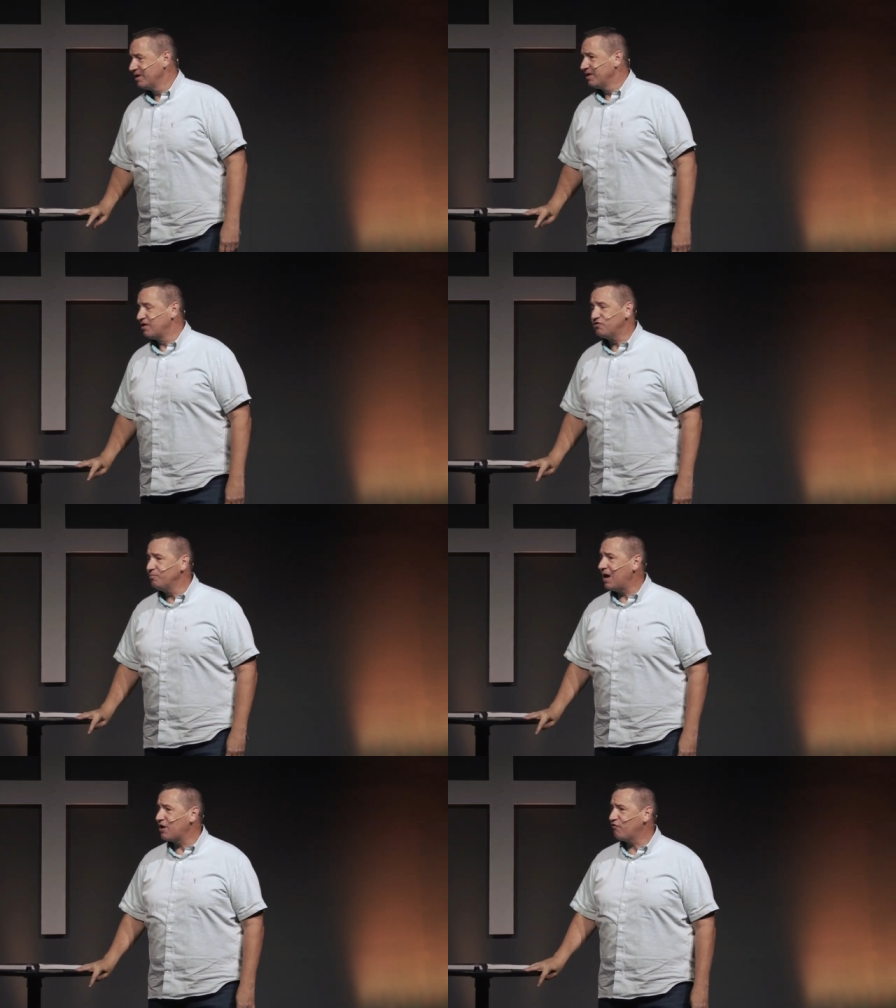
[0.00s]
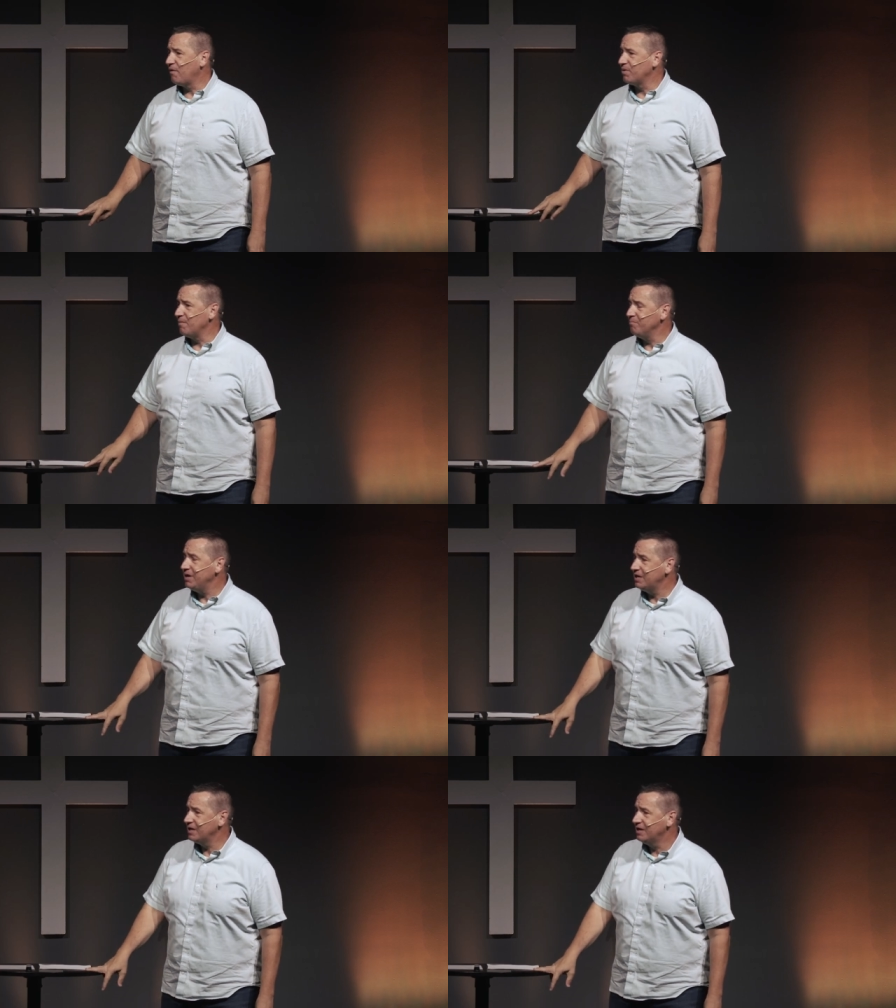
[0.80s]
Doesn't matter if I'm in a
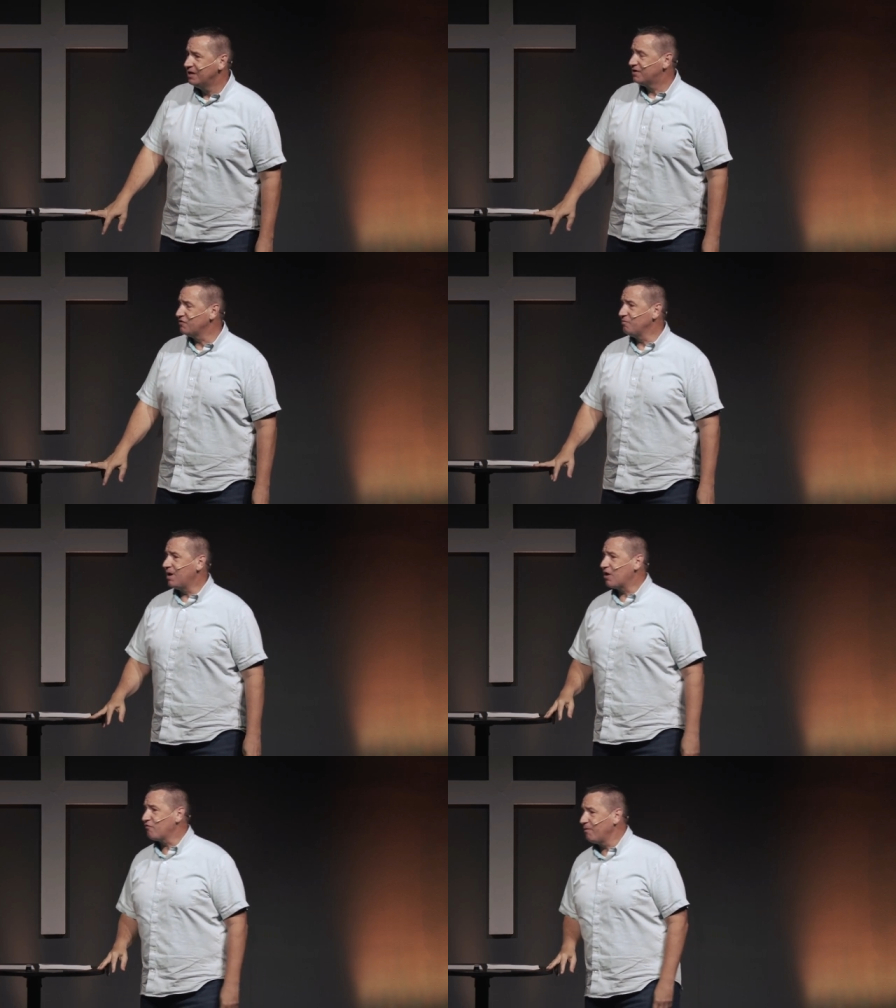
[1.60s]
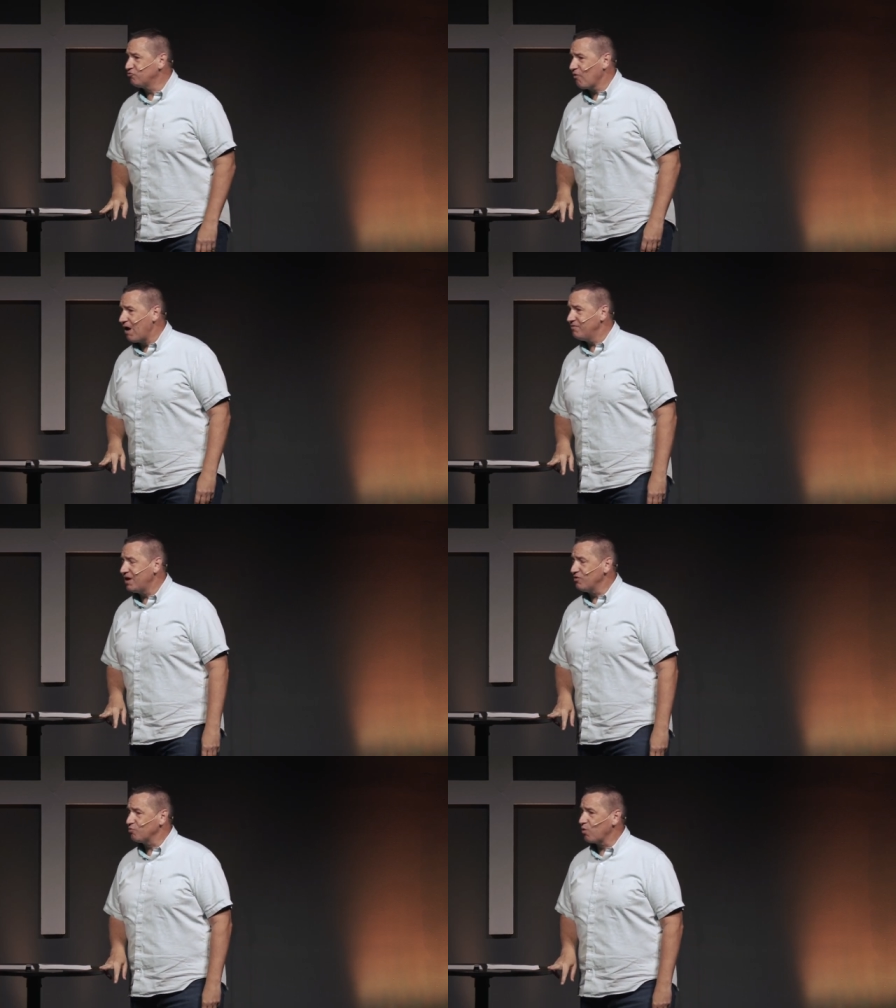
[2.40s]
meeting, doesn't matter if I'm driving
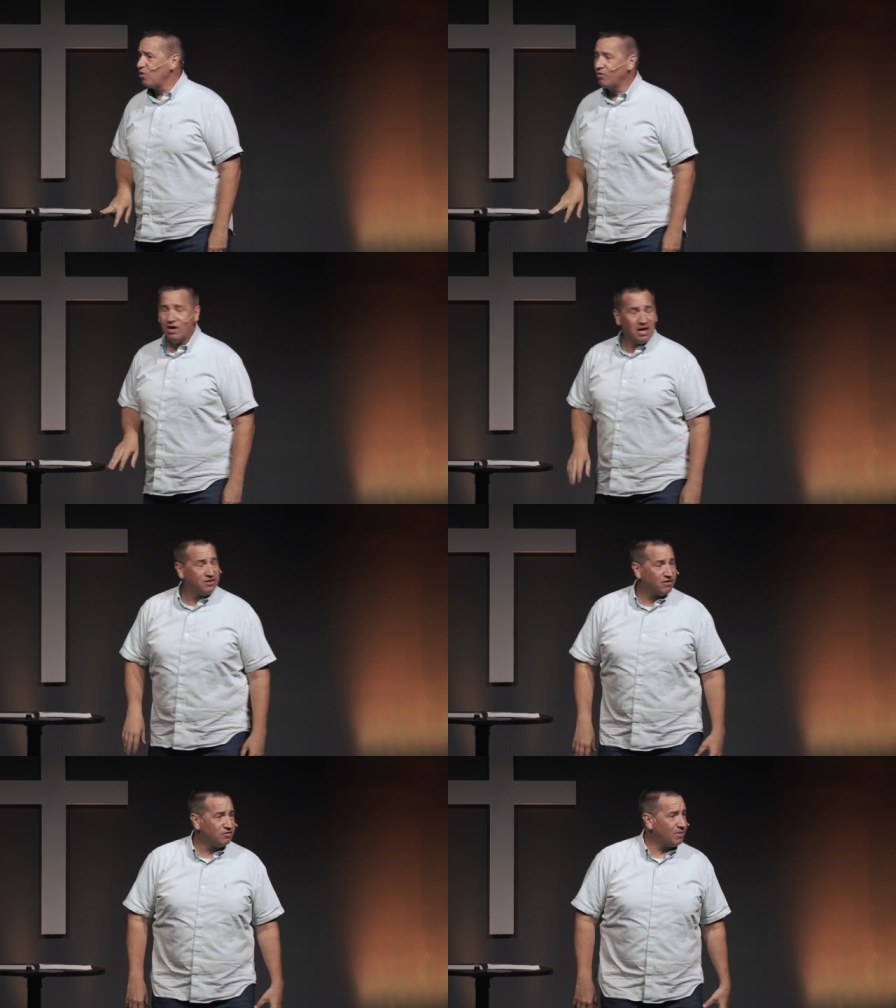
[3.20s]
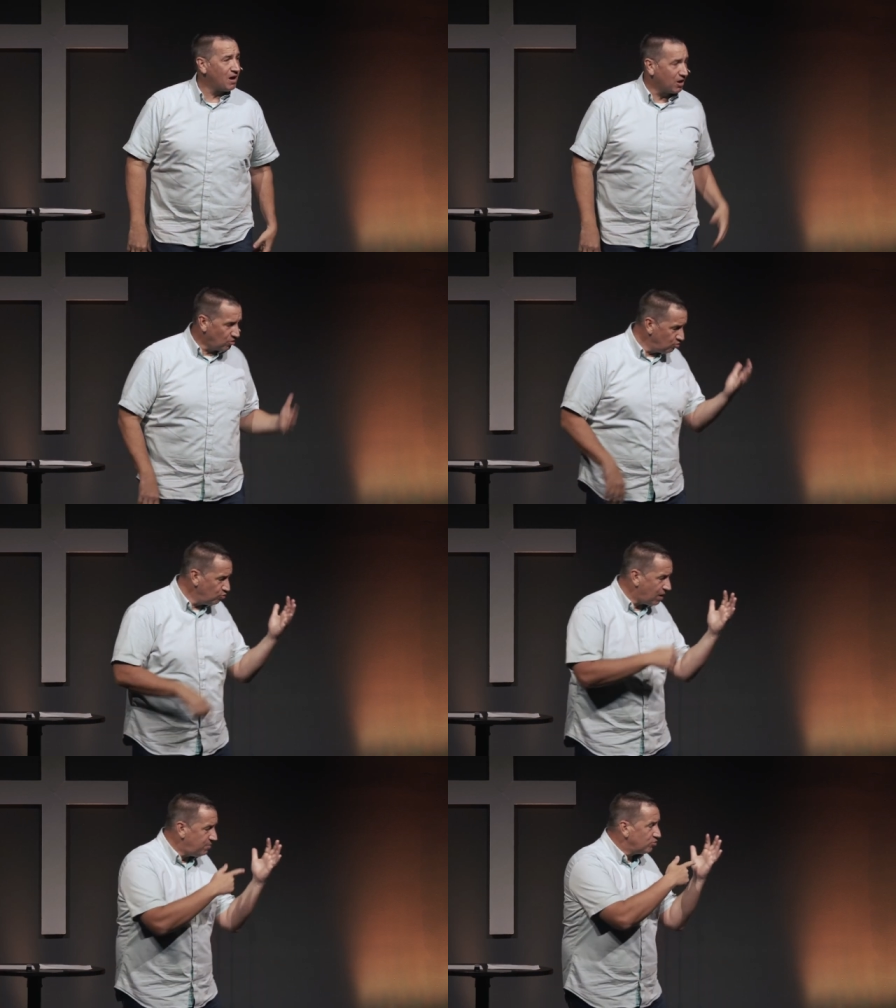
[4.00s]
down the road, it doesn't matter. I go, oh,
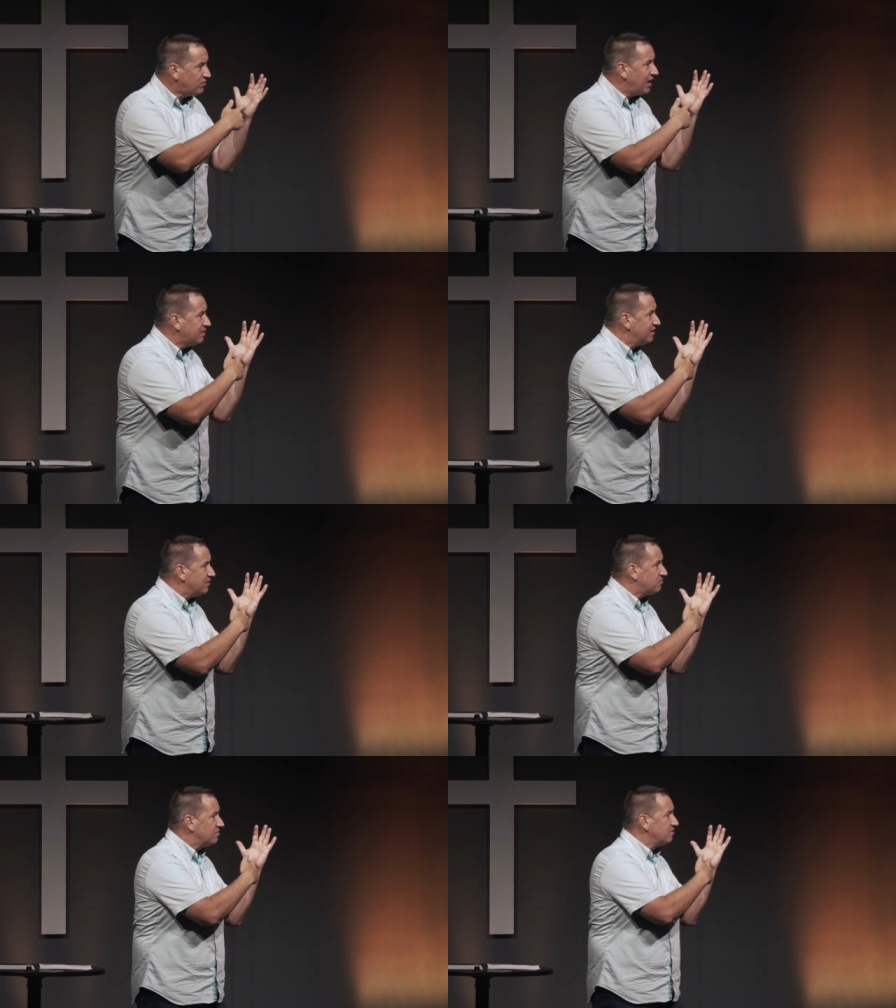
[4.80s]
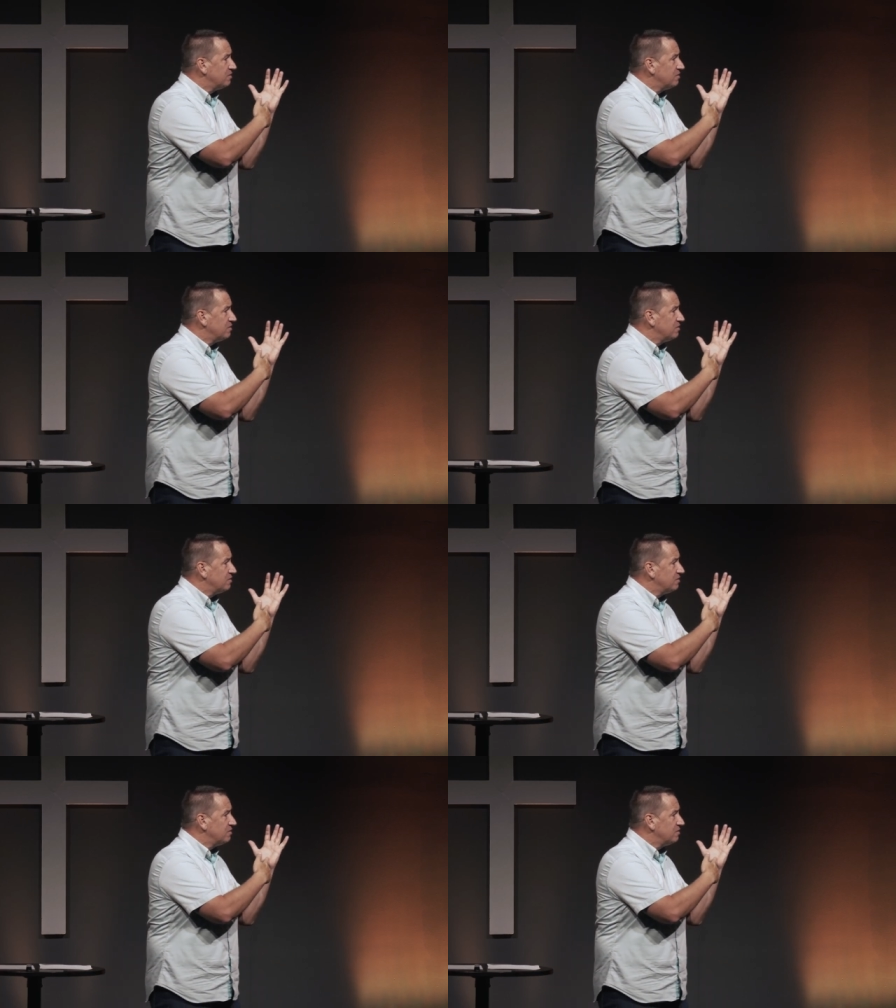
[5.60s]
I better take this.